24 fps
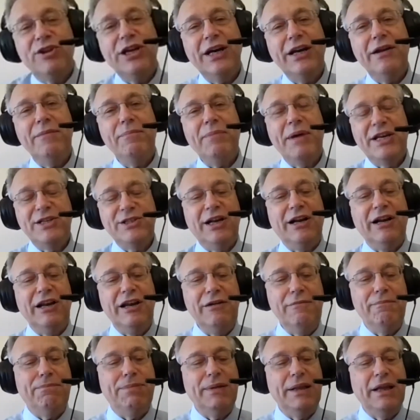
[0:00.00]
basically
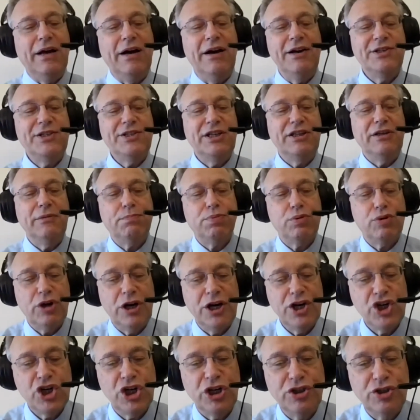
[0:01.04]
implies is that the pressure
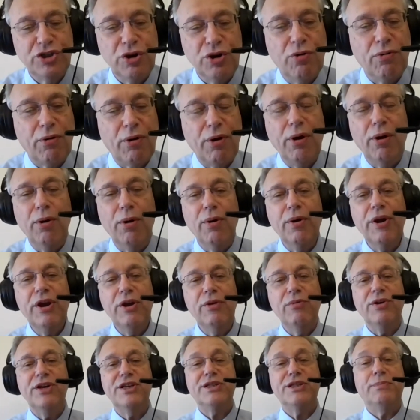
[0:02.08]
to grow,
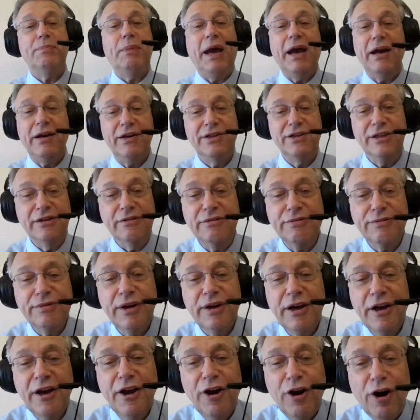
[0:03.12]
irrespective
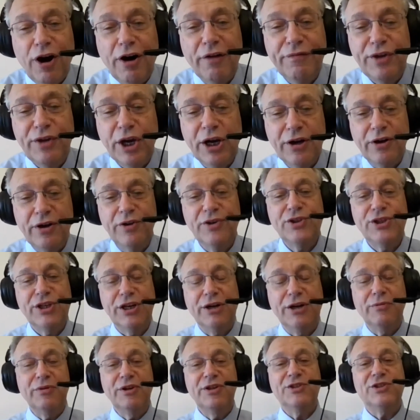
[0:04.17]
of the
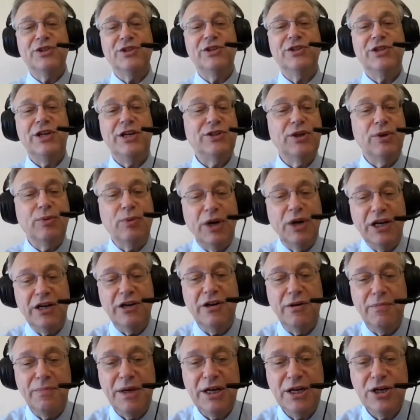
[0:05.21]
consequences, is already
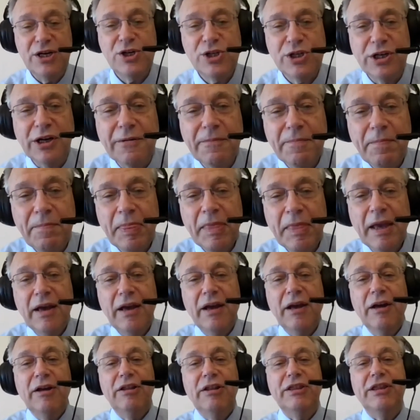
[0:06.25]
diminishing.
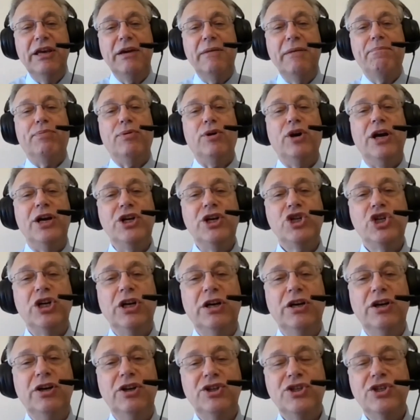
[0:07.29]
The pressure
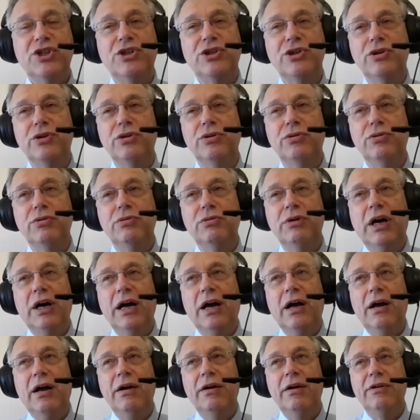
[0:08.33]
to
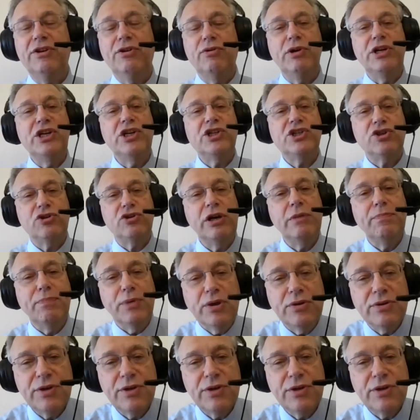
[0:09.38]
redistribute